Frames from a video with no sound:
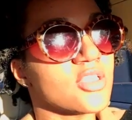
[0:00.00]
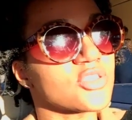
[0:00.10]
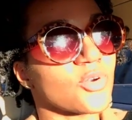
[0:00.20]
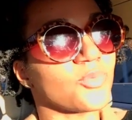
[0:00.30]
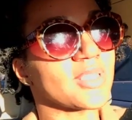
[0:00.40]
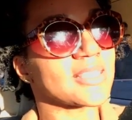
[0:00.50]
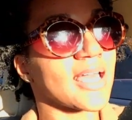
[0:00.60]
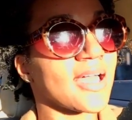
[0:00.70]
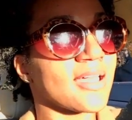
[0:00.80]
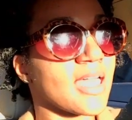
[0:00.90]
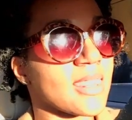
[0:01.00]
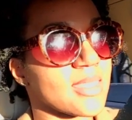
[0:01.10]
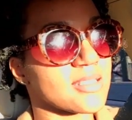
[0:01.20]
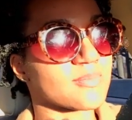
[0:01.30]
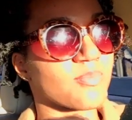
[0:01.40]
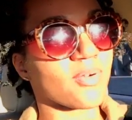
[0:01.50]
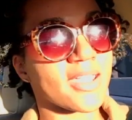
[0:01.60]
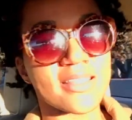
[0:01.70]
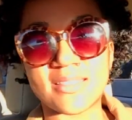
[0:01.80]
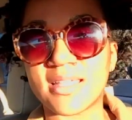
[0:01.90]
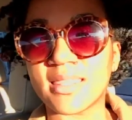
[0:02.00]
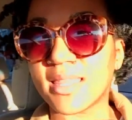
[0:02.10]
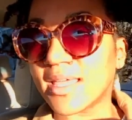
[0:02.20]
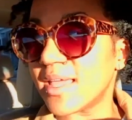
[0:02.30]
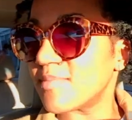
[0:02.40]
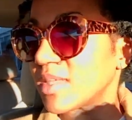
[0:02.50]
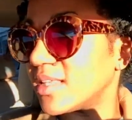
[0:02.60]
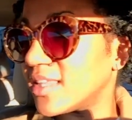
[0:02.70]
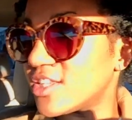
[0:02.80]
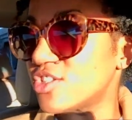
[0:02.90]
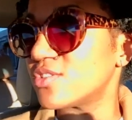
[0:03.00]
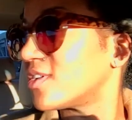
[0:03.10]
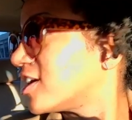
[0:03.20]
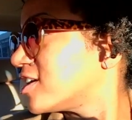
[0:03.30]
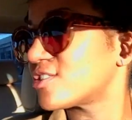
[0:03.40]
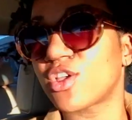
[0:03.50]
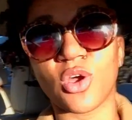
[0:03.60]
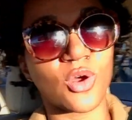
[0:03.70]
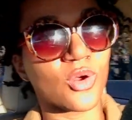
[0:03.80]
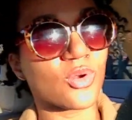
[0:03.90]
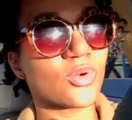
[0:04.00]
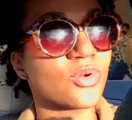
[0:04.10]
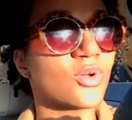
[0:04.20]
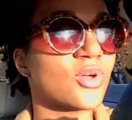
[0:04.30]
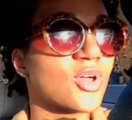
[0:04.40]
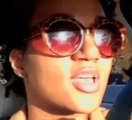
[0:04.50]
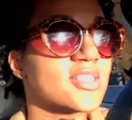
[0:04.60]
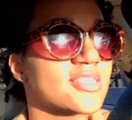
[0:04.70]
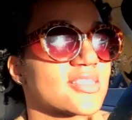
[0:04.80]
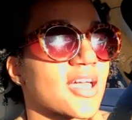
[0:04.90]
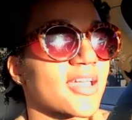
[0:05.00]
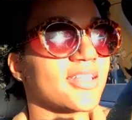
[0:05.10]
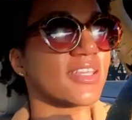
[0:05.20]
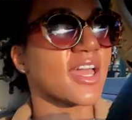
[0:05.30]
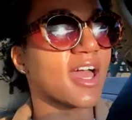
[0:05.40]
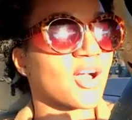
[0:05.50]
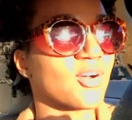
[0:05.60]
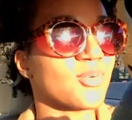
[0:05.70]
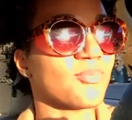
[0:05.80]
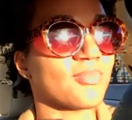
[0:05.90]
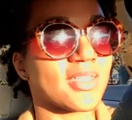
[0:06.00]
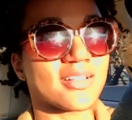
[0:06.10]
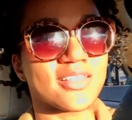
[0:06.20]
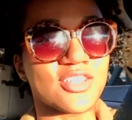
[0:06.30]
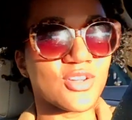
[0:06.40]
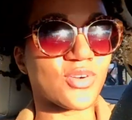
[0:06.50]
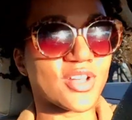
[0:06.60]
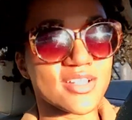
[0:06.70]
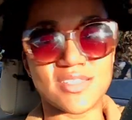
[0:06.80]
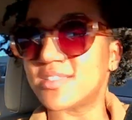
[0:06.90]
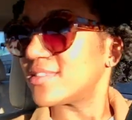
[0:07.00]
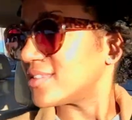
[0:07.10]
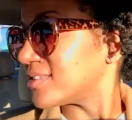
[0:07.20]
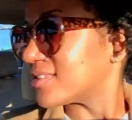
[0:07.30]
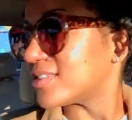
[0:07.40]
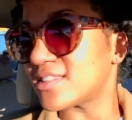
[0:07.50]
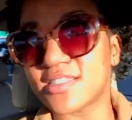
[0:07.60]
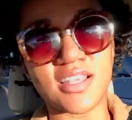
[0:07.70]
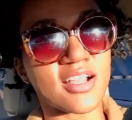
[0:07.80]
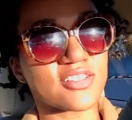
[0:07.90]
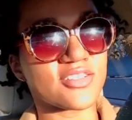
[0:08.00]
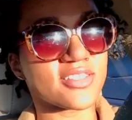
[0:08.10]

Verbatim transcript: So, with that and this bright sunlight, I'm going to let you guys go. Signing out, medically yours, Dr.